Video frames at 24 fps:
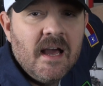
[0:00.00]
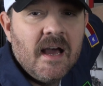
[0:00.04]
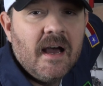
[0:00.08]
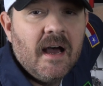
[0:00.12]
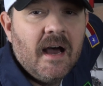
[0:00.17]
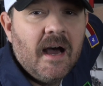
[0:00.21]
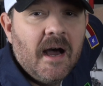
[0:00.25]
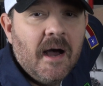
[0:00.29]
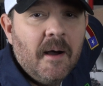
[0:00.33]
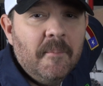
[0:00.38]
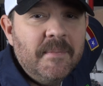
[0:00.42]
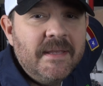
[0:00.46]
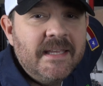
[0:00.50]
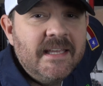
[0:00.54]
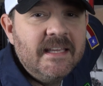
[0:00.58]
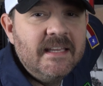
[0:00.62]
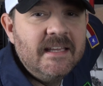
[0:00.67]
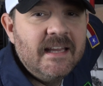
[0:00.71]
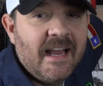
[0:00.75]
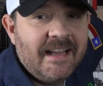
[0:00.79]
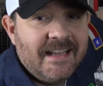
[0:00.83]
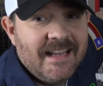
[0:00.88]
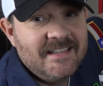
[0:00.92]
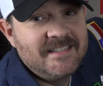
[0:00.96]
Um,
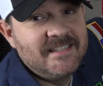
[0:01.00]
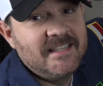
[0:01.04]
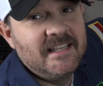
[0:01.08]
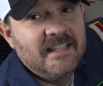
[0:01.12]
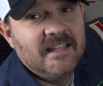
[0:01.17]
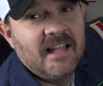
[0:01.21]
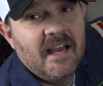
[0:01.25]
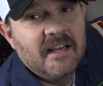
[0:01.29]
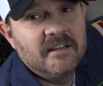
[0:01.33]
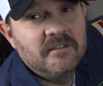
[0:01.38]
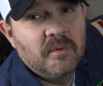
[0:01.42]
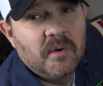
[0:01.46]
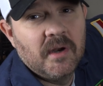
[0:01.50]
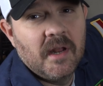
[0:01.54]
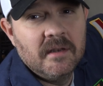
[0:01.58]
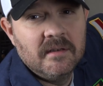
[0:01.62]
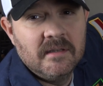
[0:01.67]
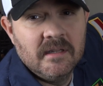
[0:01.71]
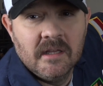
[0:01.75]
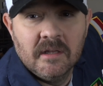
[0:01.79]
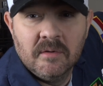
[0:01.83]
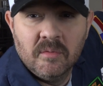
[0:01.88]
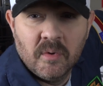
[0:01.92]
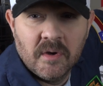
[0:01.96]
he, I guess he liked what I
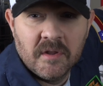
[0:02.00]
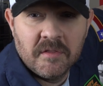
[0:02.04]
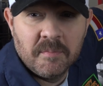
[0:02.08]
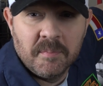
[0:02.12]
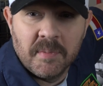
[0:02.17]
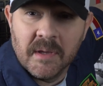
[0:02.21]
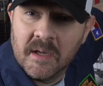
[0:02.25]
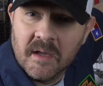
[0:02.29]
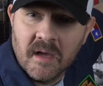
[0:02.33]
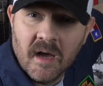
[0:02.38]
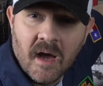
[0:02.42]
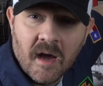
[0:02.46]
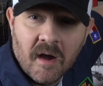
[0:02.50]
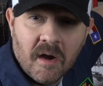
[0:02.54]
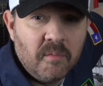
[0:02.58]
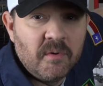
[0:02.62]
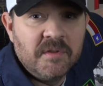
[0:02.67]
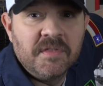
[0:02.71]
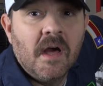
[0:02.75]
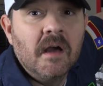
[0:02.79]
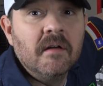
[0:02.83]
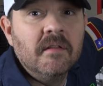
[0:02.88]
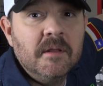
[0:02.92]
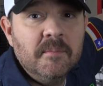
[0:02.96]
did with big uh,
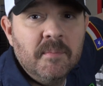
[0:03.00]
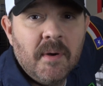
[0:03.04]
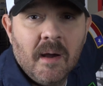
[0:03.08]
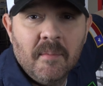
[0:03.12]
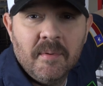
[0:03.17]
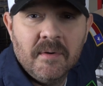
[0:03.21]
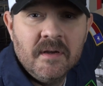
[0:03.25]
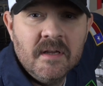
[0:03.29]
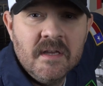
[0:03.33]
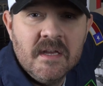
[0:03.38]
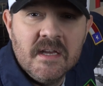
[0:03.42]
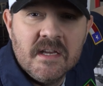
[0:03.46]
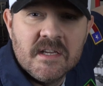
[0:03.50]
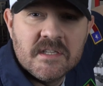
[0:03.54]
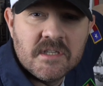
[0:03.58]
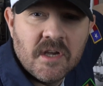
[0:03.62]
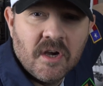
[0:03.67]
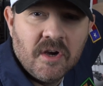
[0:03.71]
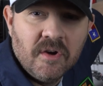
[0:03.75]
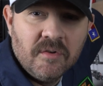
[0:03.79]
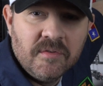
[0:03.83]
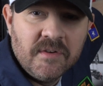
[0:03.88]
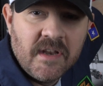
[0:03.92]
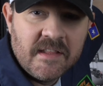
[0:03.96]
with Ugly Bubba,
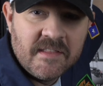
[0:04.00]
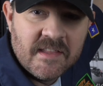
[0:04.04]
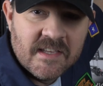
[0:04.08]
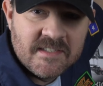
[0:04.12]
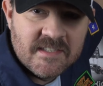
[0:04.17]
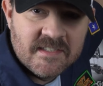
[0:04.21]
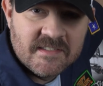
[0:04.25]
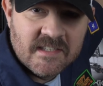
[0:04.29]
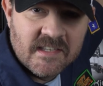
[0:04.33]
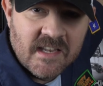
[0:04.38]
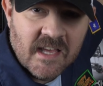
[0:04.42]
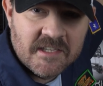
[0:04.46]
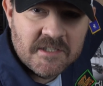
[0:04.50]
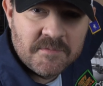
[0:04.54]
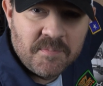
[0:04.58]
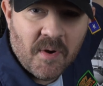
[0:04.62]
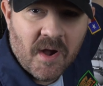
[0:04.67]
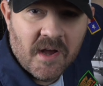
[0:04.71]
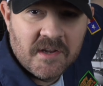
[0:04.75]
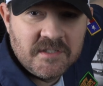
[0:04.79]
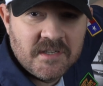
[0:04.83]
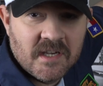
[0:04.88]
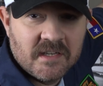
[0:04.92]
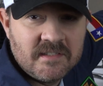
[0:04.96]
so this is the next
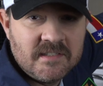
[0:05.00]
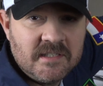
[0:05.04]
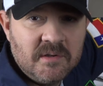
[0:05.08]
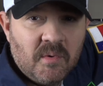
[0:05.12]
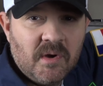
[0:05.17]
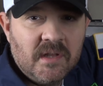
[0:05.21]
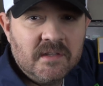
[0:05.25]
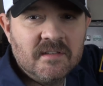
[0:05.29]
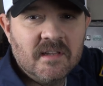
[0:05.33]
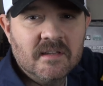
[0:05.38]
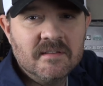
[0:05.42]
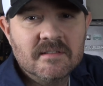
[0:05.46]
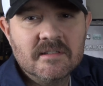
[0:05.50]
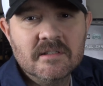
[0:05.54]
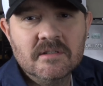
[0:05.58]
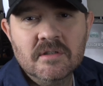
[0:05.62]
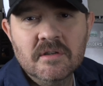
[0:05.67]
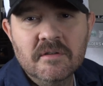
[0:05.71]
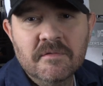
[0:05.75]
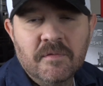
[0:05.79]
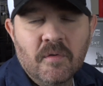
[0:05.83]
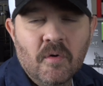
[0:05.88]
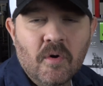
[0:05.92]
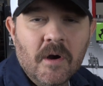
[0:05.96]
project he wants us to
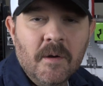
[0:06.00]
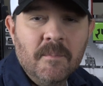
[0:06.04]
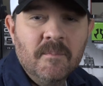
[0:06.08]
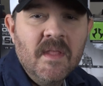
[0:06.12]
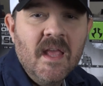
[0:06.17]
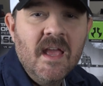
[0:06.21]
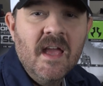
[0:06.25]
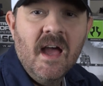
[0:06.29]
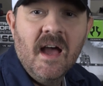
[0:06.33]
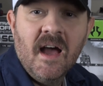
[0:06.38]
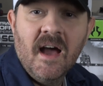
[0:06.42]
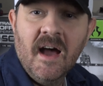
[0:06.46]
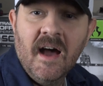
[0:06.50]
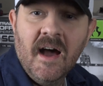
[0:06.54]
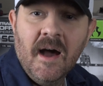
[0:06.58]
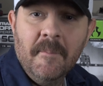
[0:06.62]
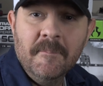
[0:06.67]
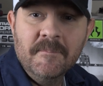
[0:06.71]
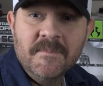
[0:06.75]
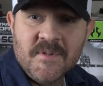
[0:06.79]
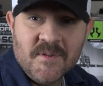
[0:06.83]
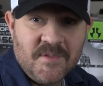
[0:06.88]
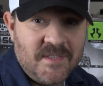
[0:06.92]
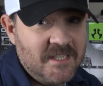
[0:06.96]
do for him.
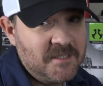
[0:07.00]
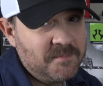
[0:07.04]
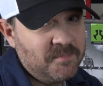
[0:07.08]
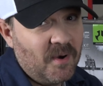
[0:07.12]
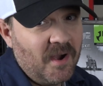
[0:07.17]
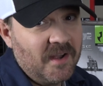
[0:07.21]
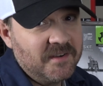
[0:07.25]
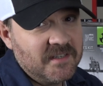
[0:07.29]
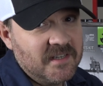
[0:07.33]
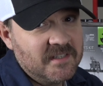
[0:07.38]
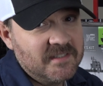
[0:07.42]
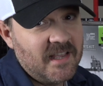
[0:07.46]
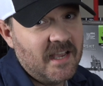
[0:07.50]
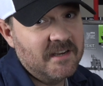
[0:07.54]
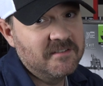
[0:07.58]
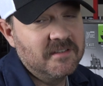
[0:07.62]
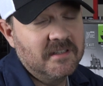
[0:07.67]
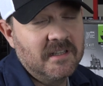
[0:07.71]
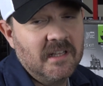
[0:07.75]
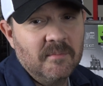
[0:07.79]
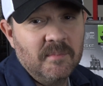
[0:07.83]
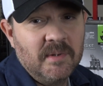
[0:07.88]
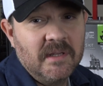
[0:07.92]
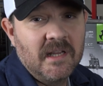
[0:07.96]
Um, so this project's
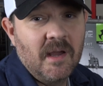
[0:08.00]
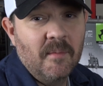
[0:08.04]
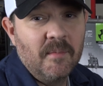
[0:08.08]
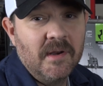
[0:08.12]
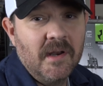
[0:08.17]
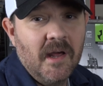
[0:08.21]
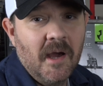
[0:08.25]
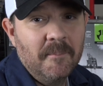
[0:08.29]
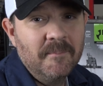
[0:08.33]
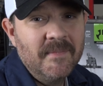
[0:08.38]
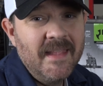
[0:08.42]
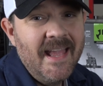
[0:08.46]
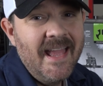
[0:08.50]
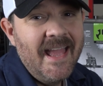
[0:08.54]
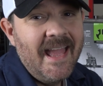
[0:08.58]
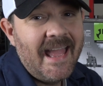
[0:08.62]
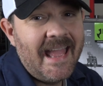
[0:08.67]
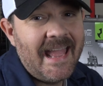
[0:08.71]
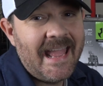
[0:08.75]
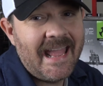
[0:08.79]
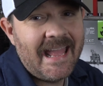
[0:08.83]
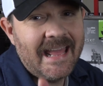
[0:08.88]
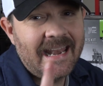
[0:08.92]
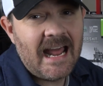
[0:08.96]
actually going to be coming up.
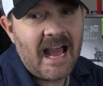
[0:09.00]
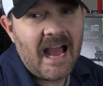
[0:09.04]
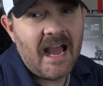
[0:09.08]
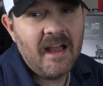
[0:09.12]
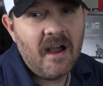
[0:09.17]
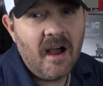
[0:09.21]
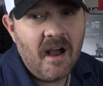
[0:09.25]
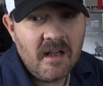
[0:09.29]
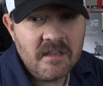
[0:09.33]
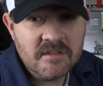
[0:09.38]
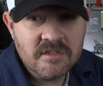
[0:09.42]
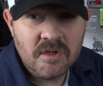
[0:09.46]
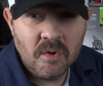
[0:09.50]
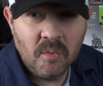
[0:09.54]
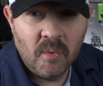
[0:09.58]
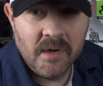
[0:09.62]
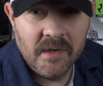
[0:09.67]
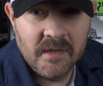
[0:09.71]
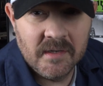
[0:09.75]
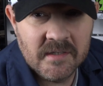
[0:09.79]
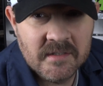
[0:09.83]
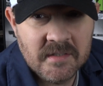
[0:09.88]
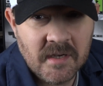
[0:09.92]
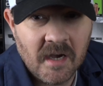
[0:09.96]
And I also
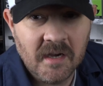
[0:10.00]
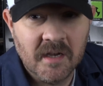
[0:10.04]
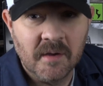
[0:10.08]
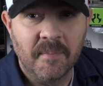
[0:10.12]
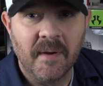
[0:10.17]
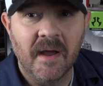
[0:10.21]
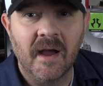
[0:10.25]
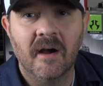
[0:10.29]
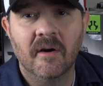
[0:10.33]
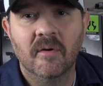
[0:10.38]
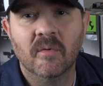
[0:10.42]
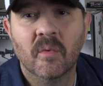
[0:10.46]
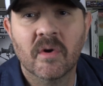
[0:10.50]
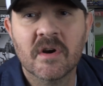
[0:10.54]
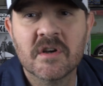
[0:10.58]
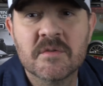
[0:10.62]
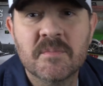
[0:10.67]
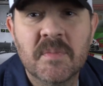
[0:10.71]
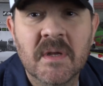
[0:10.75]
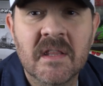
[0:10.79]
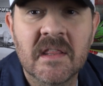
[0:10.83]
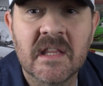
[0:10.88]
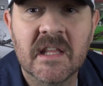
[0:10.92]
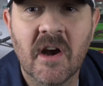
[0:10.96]
wanted to talk about where's
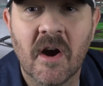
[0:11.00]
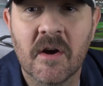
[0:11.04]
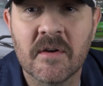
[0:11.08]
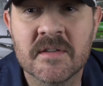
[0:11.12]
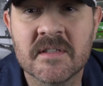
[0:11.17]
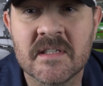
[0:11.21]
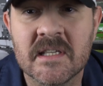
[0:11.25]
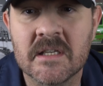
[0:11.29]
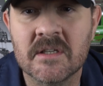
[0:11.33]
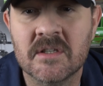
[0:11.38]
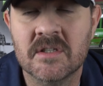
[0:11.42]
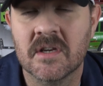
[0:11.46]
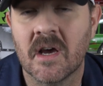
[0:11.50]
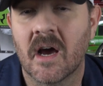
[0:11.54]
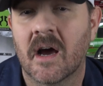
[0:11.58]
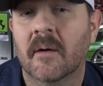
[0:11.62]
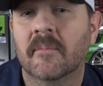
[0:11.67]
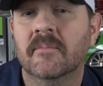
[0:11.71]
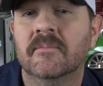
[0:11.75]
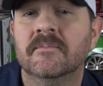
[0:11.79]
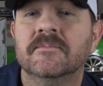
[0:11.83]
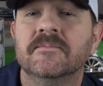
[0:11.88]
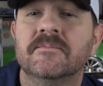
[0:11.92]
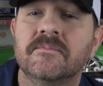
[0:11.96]
been the RC
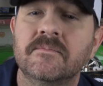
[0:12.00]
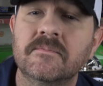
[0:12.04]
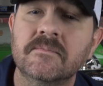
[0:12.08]
shop.